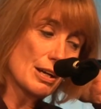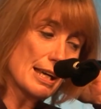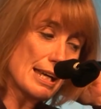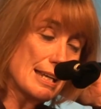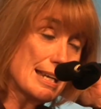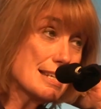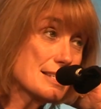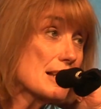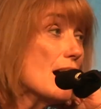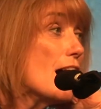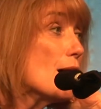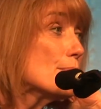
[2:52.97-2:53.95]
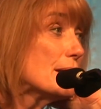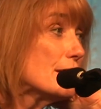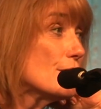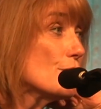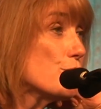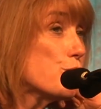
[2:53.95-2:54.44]
It is
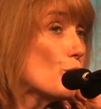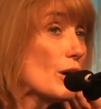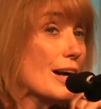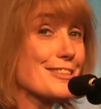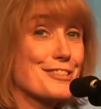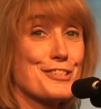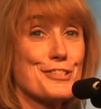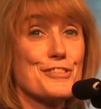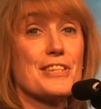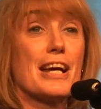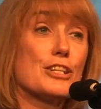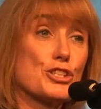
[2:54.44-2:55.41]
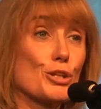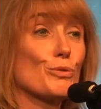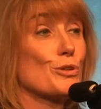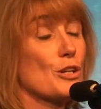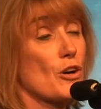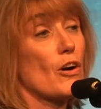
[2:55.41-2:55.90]
common for us to say
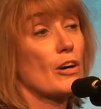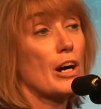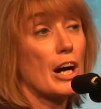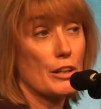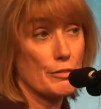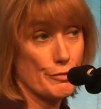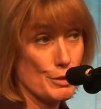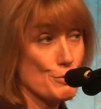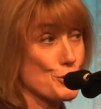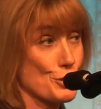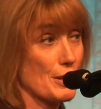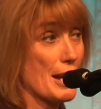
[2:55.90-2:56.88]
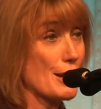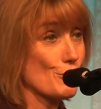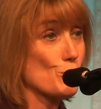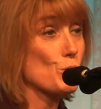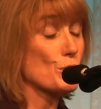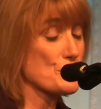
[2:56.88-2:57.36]
children are our future, and of
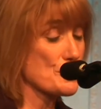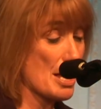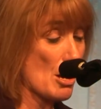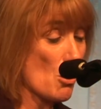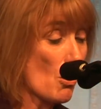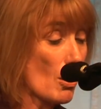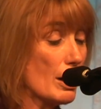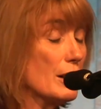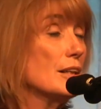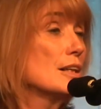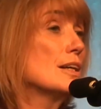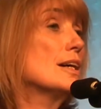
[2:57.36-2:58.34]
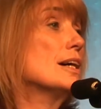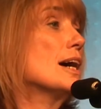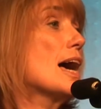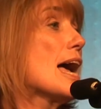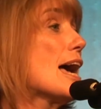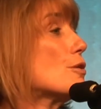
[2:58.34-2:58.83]
course they are.
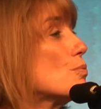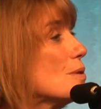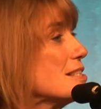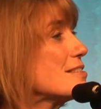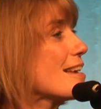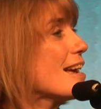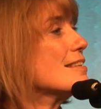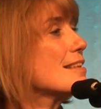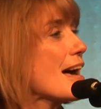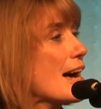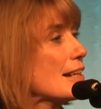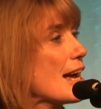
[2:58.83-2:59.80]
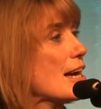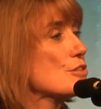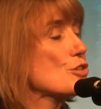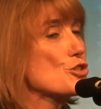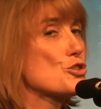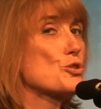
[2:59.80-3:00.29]
And we say that
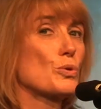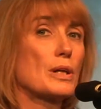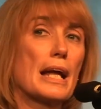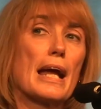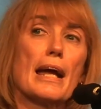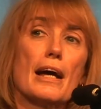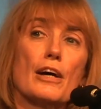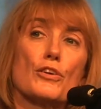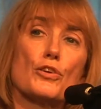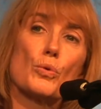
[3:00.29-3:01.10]
as a shorthand